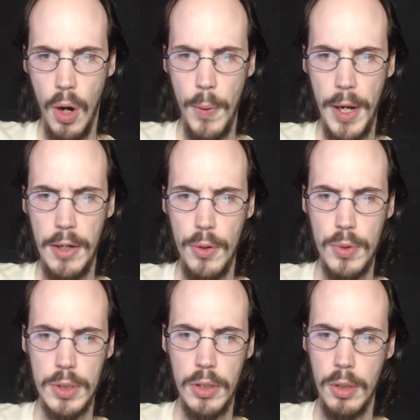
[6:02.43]
Alright,
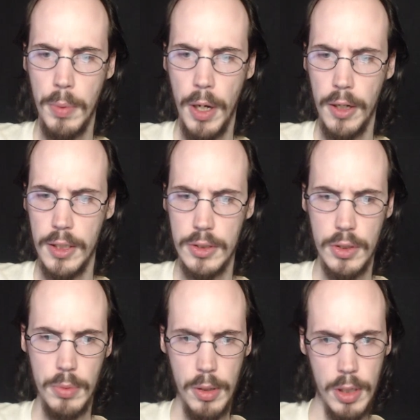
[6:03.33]
who's the litter bug? You
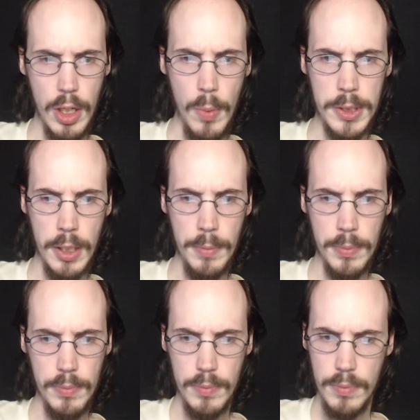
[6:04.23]
look around, he opens up.
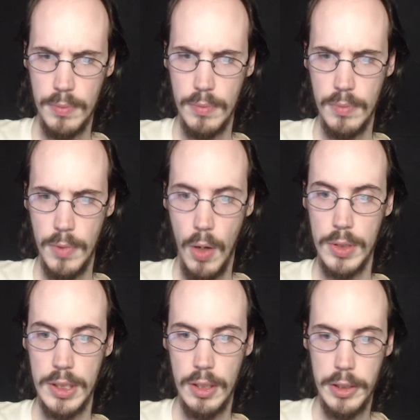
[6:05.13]
Oh,
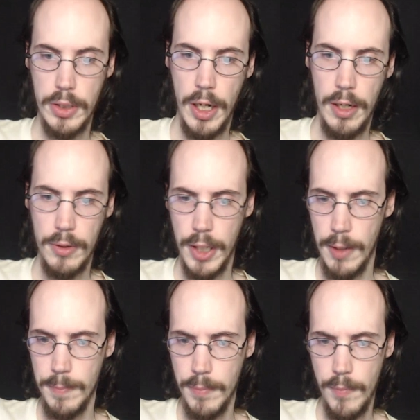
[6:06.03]
it's the litter guy,
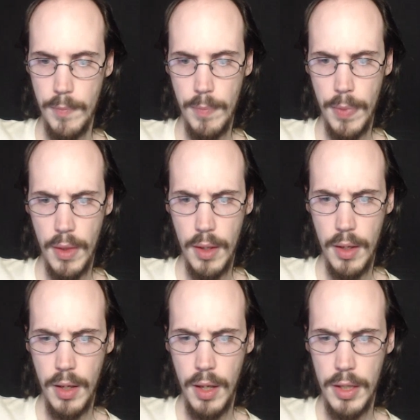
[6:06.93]
okay.
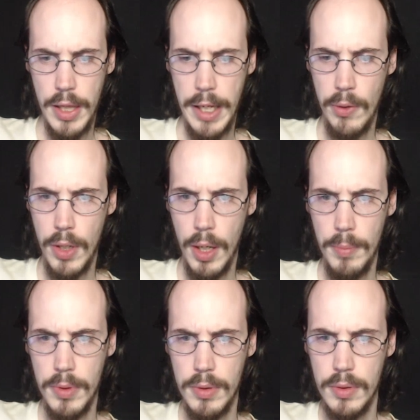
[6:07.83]
Think he'll
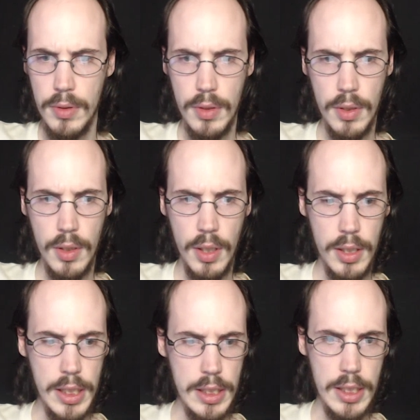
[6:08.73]
come?
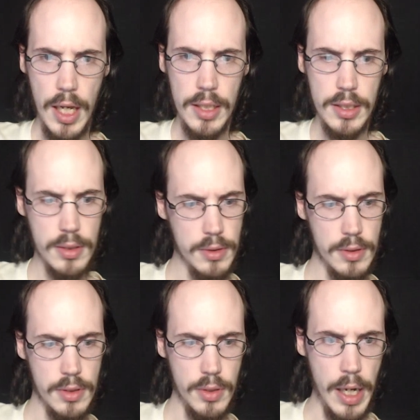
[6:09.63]
These guys?
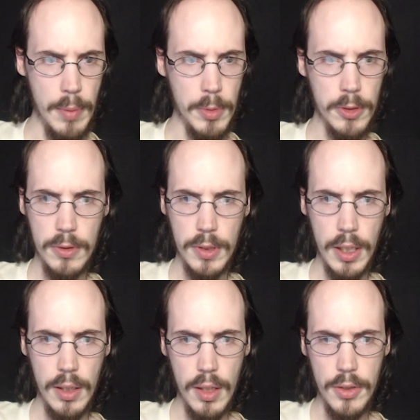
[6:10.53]
The hammer?
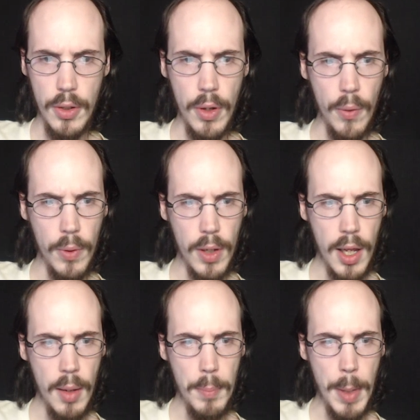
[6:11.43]
Okay. Don't know.
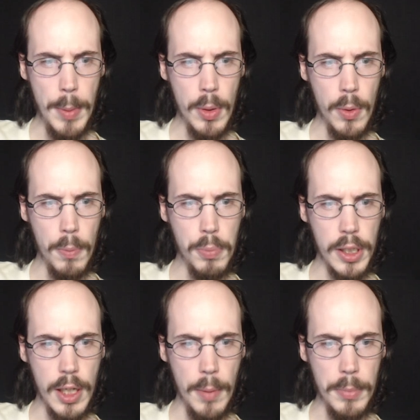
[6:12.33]
Maybe he'll
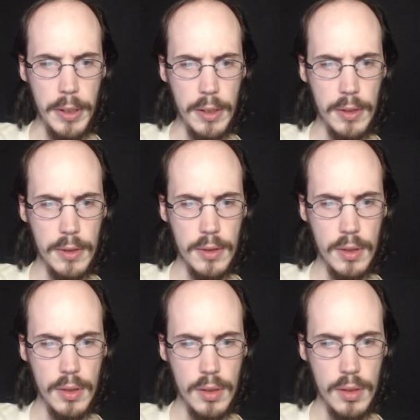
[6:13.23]
bring company.
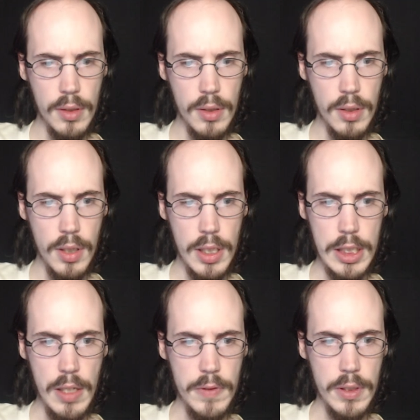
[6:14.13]

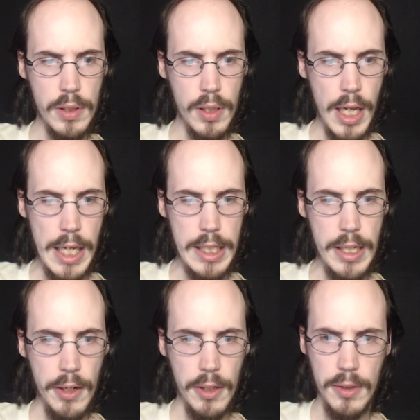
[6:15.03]
Sniffs? He's
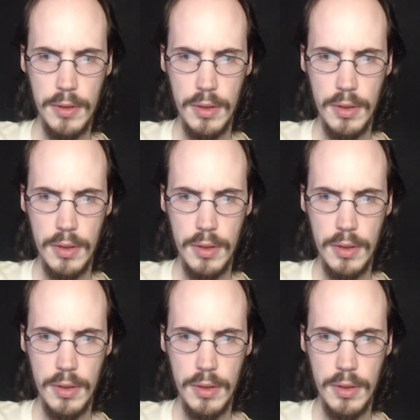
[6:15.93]
here.